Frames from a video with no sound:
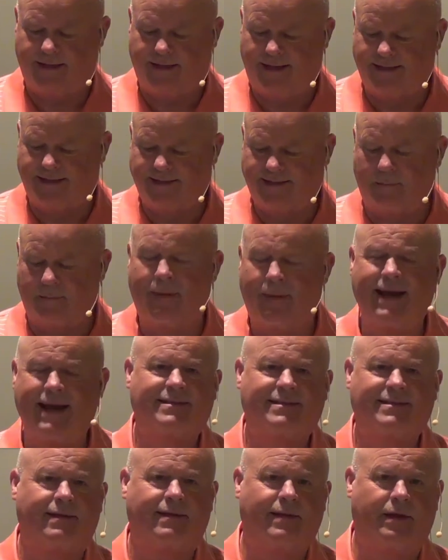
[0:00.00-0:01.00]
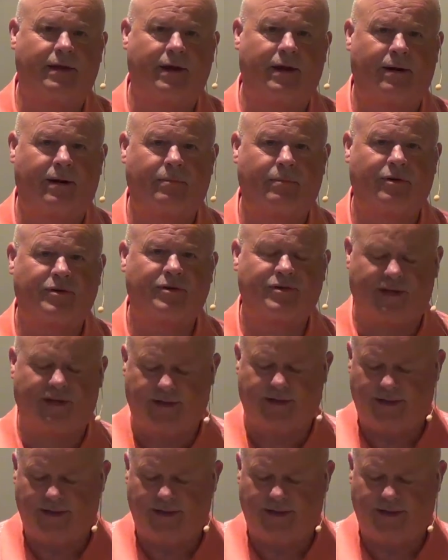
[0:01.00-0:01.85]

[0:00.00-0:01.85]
It's amazing the numbers.